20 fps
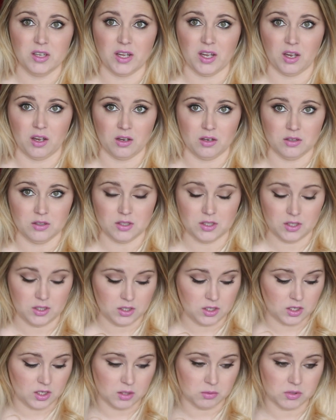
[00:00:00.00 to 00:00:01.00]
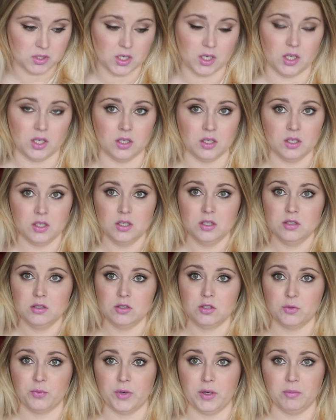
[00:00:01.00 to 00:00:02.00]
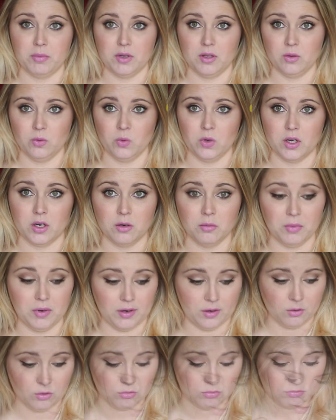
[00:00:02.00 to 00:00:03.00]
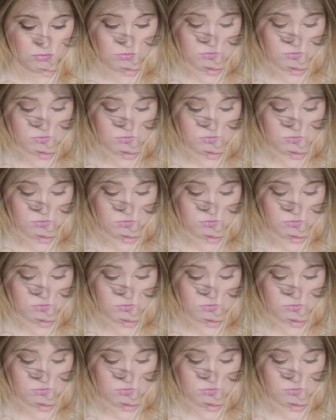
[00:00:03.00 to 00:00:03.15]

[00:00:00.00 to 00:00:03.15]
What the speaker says: and he keeps getting sprayed by the water bottle.